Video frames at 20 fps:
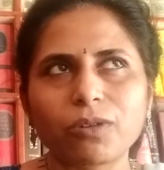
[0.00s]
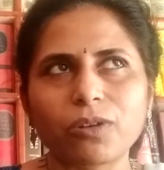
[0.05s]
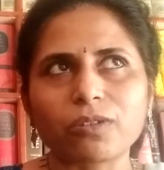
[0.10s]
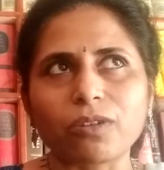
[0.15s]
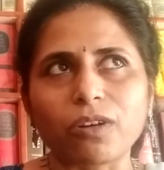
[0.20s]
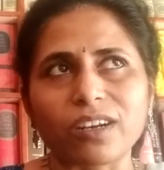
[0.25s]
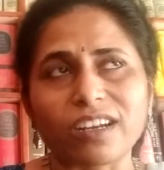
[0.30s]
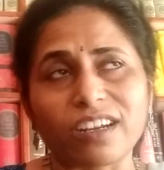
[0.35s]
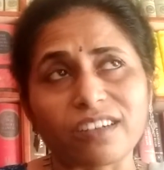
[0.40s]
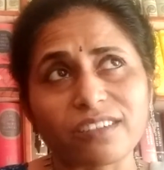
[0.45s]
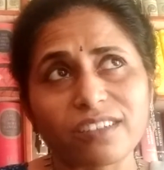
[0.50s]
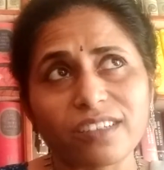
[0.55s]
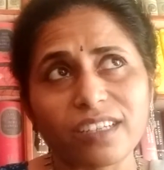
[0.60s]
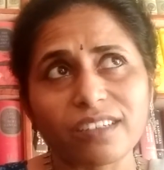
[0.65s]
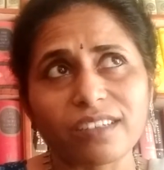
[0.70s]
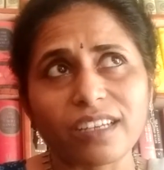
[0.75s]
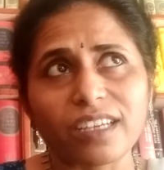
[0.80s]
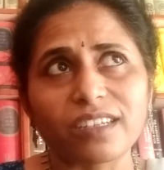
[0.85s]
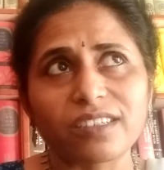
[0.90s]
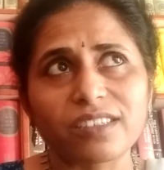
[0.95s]
or
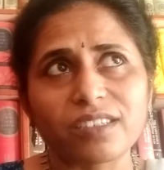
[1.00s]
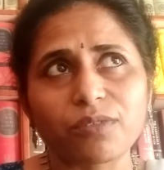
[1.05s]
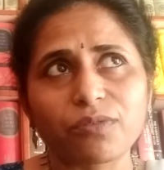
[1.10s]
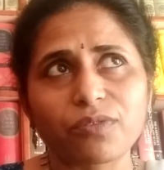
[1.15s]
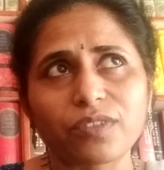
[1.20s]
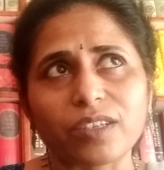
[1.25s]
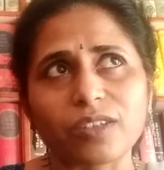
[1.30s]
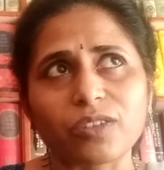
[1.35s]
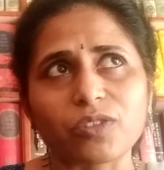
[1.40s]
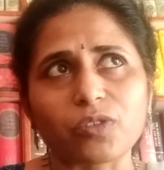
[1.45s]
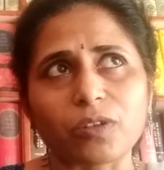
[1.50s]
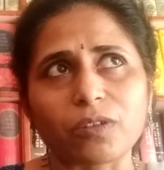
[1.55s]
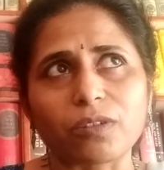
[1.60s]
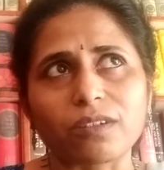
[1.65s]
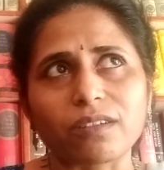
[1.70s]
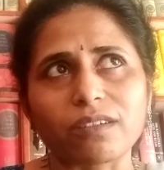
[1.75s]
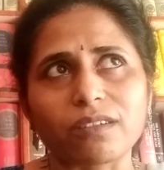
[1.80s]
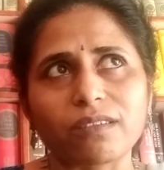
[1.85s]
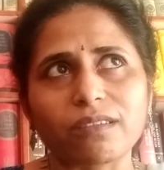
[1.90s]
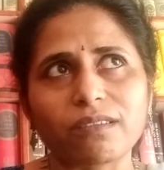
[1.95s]
uttering negative things,
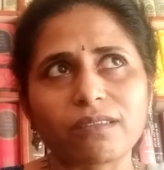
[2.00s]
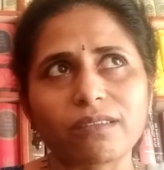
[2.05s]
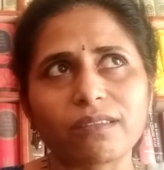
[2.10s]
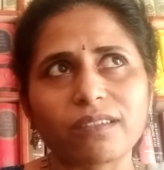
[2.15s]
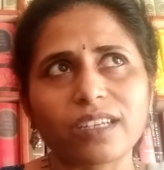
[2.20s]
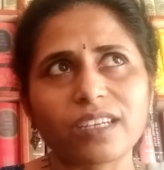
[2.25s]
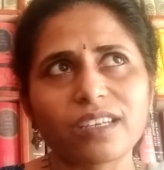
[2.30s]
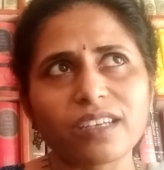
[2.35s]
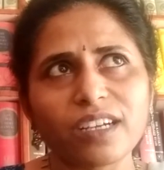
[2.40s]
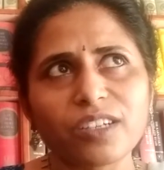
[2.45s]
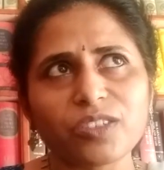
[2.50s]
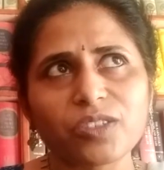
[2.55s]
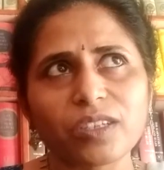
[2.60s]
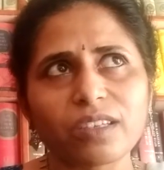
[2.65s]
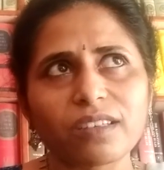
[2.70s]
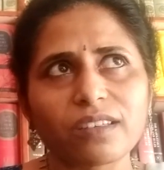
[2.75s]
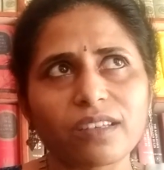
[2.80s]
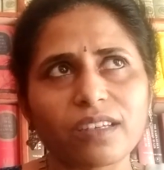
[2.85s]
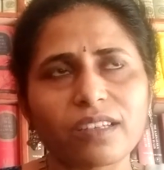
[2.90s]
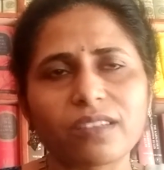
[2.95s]
or
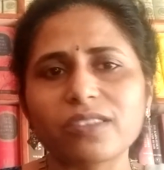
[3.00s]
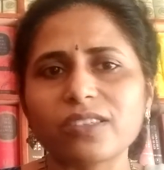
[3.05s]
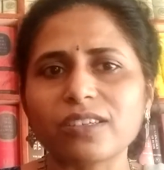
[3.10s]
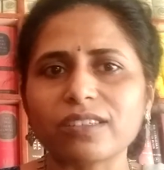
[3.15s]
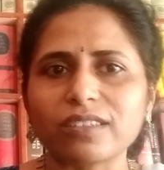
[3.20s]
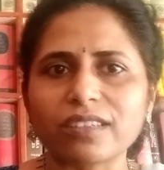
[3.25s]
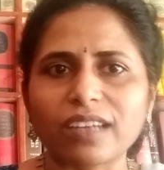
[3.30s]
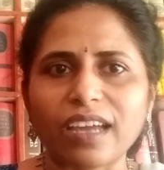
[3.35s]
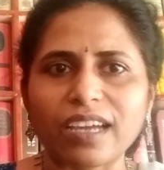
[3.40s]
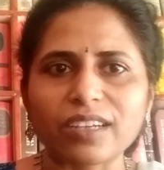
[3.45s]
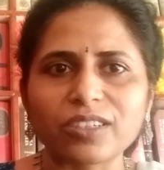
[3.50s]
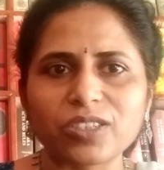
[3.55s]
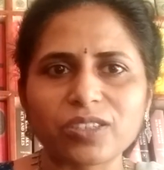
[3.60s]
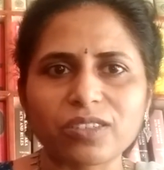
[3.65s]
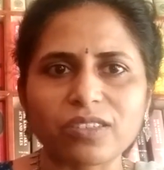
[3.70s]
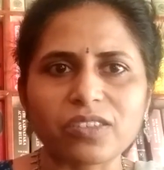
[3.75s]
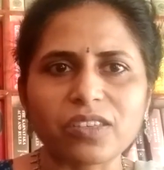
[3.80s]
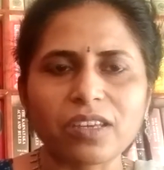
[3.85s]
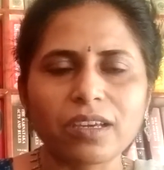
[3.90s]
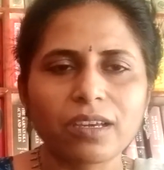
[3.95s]
indulging in certain
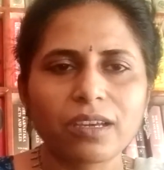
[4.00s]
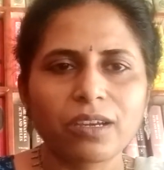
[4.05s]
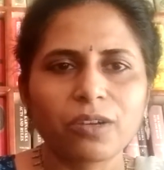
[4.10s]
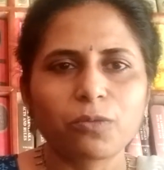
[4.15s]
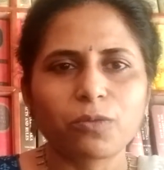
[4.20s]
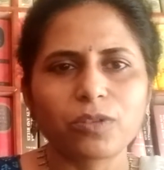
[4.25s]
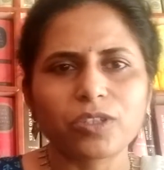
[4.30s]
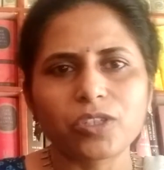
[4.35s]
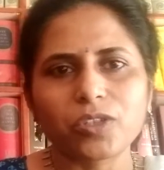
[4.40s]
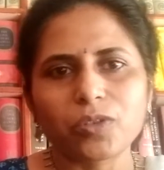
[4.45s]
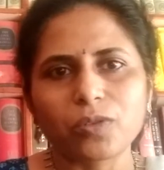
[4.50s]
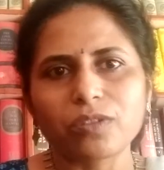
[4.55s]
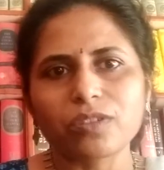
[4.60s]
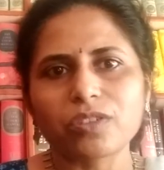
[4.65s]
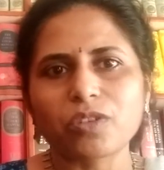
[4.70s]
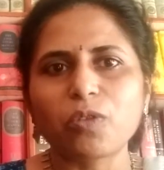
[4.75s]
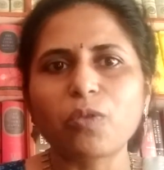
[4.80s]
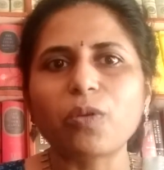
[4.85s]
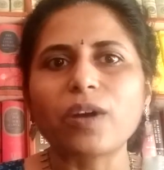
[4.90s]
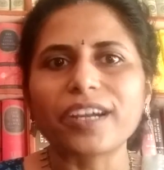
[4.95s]
actions which
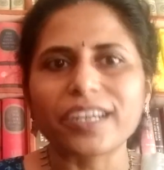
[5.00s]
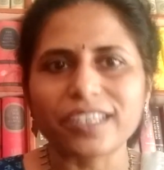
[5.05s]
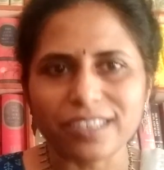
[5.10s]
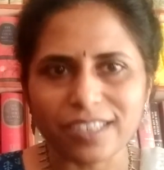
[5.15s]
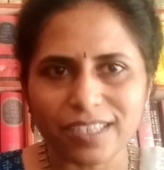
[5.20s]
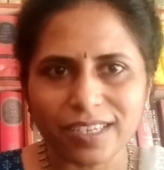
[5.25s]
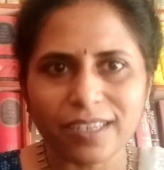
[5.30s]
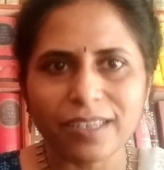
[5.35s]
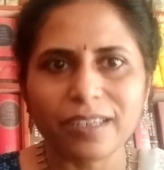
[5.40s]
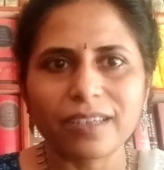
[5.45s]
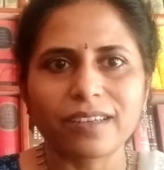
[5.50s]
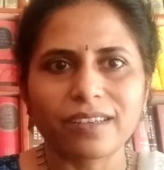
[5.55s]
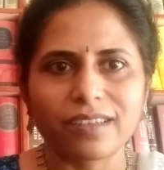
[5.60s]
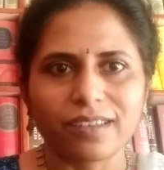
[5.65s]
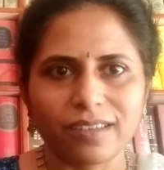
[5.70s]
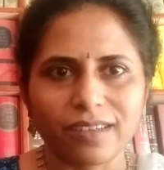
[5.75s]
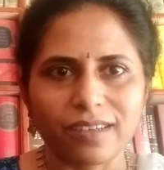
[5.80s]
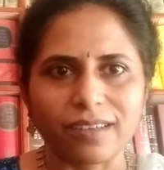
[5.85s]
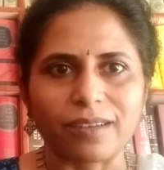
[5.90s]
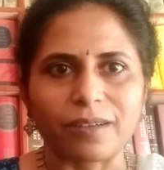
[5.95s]
don't quite
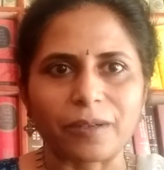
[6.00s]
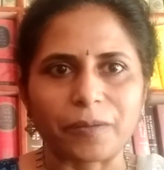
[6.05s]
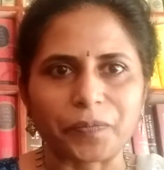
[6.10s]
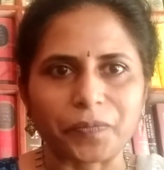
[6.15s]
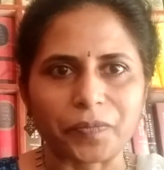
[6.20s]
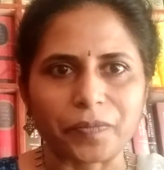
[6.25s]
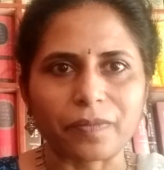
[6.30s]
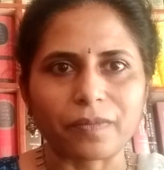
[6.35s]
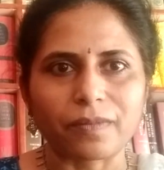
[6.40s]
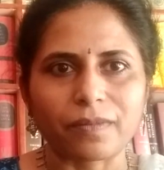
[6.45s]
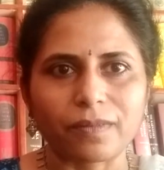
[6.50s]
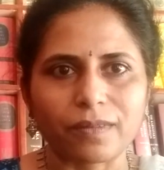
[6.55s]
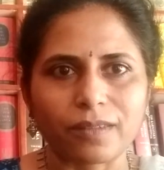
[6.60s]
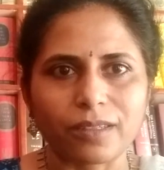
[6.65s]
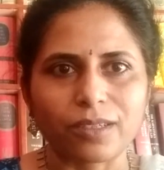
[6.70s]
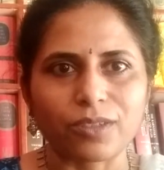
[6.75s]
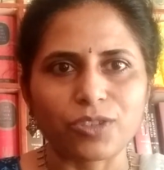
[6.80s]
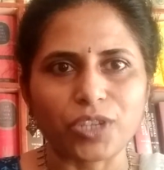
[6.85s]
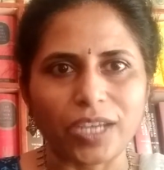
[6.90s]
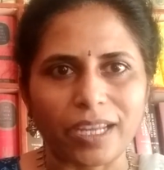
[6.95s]

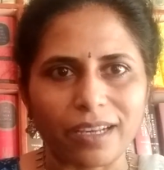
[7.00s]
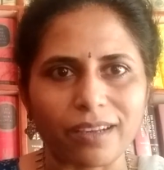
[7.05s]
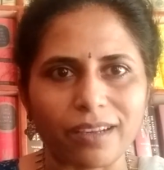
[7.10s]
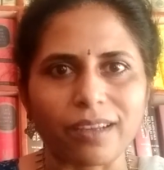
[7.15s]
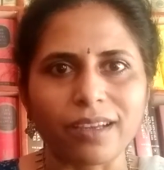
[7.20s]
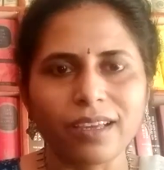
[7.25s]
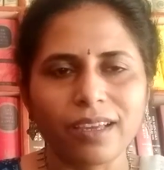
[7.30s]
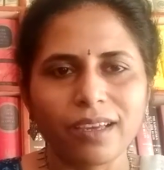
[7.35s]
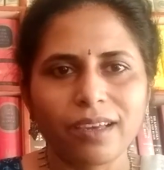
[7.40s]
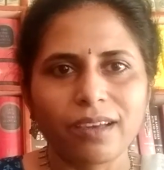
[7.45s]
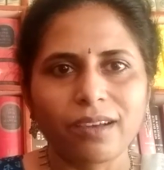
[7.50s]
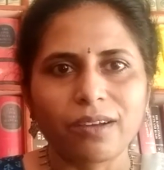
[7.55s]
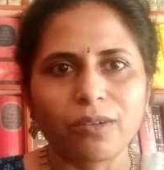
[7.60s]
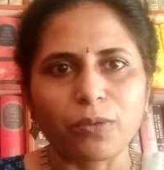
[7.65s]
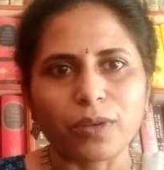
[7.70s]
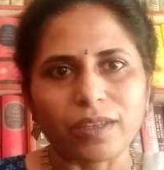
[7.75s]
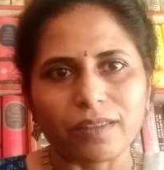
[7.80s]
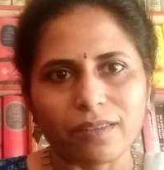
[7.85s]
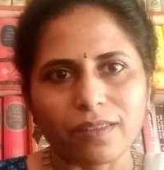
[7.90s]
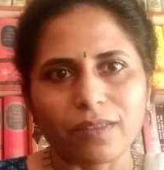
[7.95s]
gel
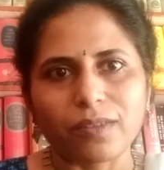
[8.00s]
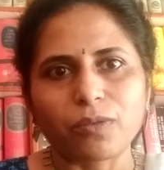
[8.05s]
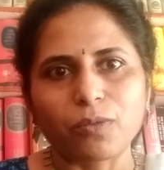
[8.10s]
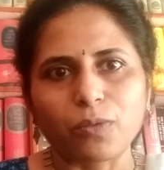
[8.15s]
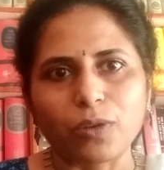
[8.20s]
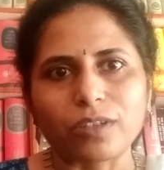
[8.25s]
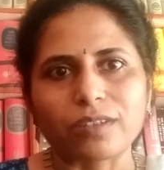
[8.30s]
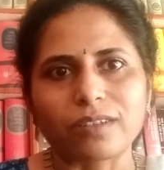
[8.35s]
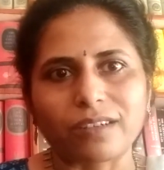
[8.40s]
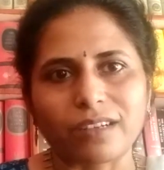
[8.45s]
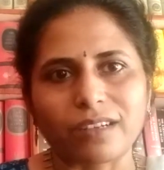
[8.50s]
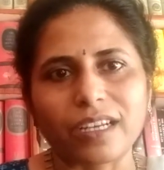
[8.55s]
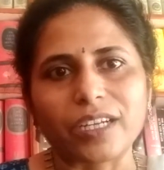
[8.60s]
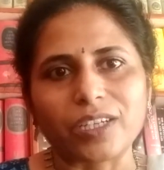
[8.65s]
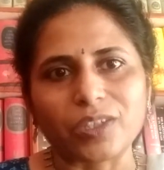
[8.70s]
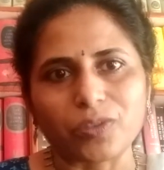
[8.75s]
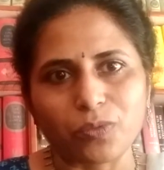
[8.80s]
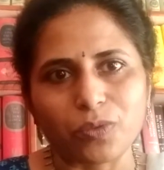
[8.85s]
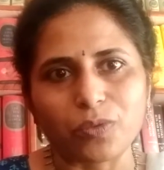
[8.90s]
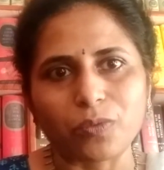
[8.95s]
with what a
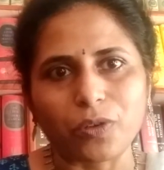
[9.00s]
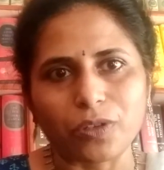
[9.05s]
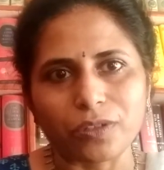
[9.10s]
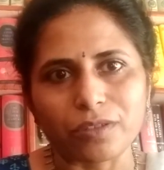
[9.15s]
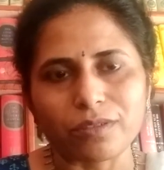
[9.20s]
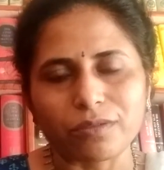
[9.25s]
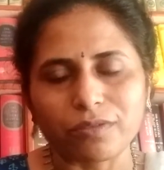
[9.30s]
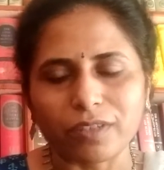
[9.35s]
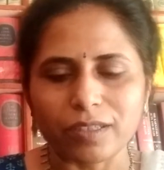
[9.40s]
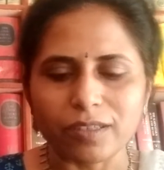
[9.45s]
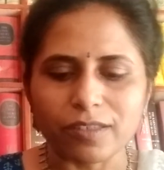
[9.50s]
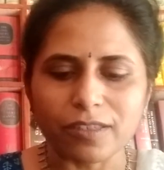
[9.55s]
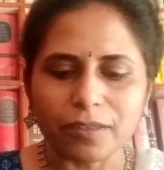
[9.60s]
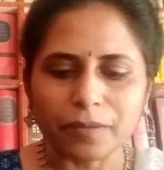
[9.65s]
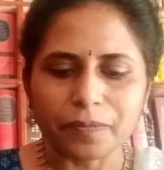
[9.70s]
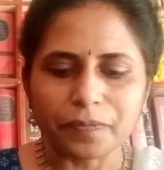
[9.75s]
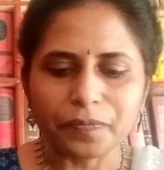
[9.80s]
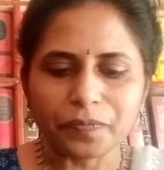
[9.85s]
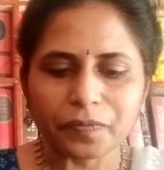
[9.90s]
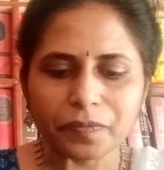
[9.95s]
client would want of us.